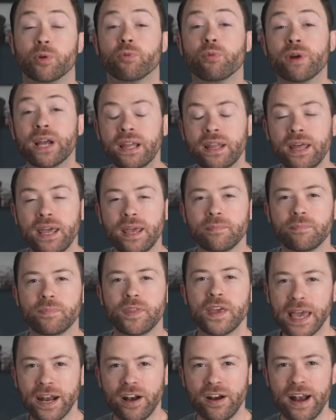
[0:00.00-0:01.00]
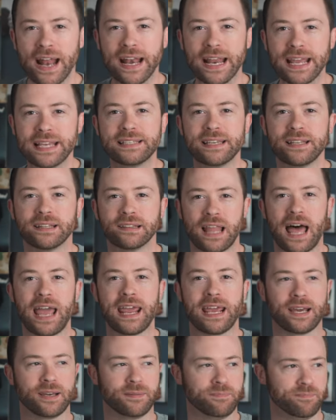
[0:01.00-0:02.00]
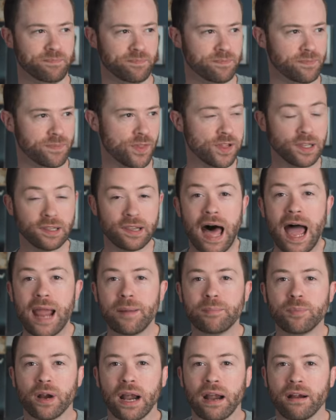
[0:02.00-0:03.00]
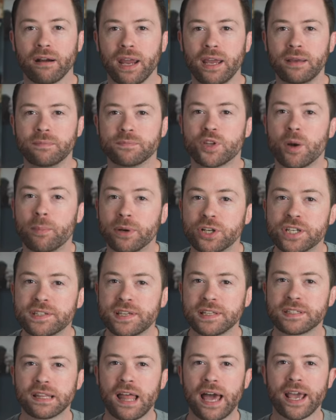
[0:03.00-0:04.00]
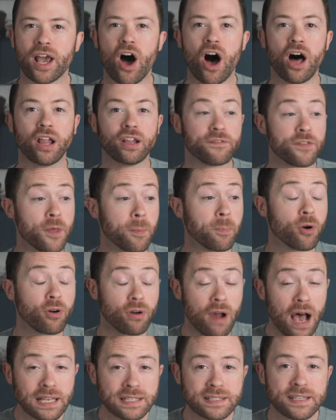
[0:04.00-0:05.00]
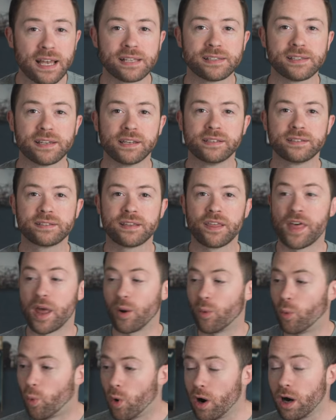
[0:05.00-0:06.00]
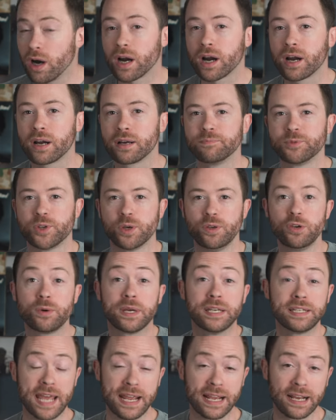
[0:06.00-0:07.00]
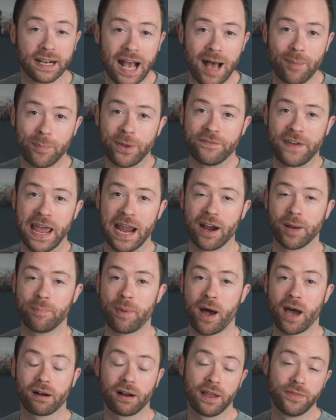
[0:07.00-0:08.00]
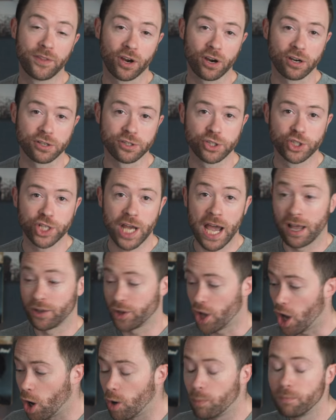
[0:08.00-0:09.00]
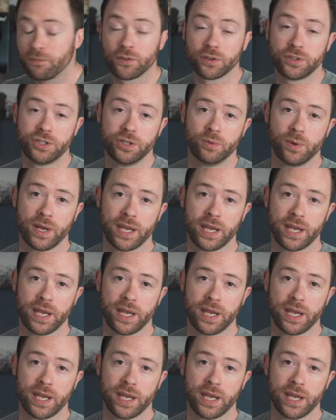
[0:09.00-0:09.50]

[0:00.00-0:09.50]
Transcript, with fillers: But really, the internet isn't like the library, so much as it's like all of the processes that work so you can take a copy of Harry Potter and the Cursed Child home for two